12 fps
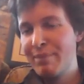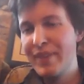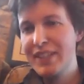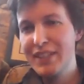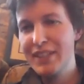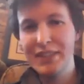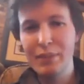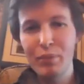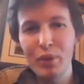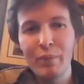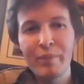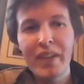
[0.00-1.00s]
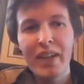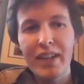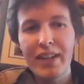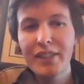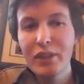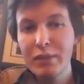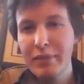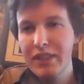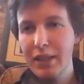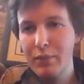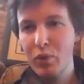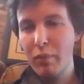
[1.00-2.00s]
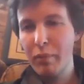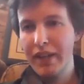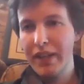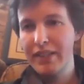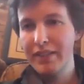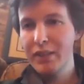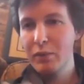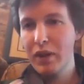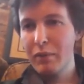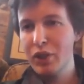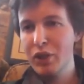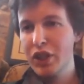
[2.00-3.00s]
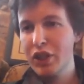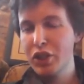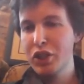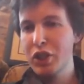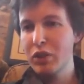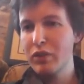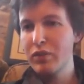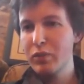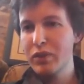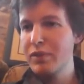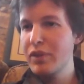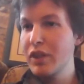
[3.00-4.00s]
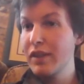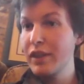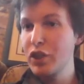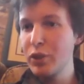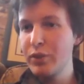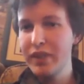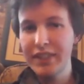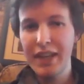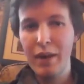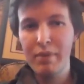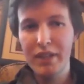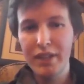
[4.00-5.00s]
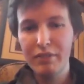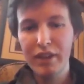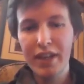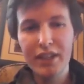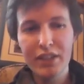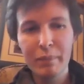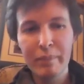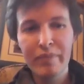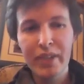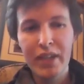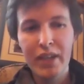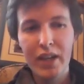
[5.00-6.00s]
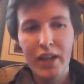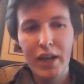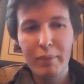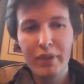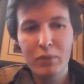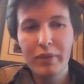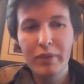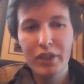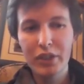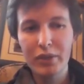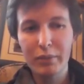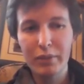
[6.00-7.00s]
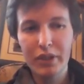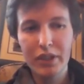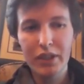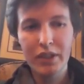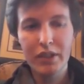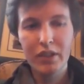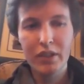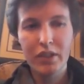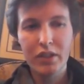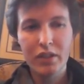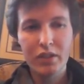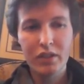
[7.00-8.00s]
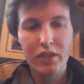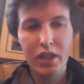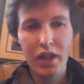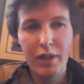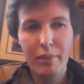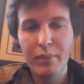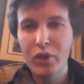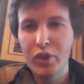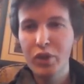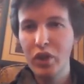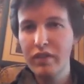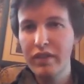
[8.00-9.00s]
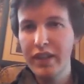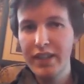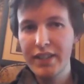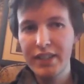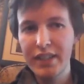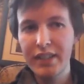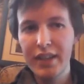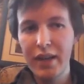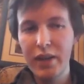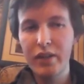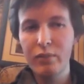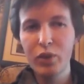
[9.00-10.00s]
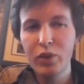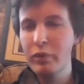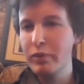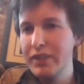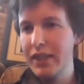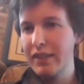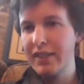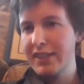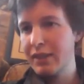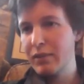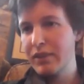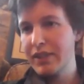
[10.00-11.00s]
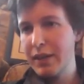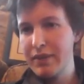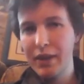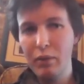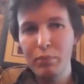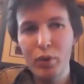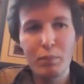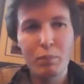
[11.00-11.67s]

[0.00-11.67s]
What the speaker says: That's nice and simple. Let's do something slightly more complicated. This is where I'm going to start to show off some of the new things that happen in Diffrax. Because what I'm going to do is I'm going to solve an SDE, and we'll do it with say with dense output.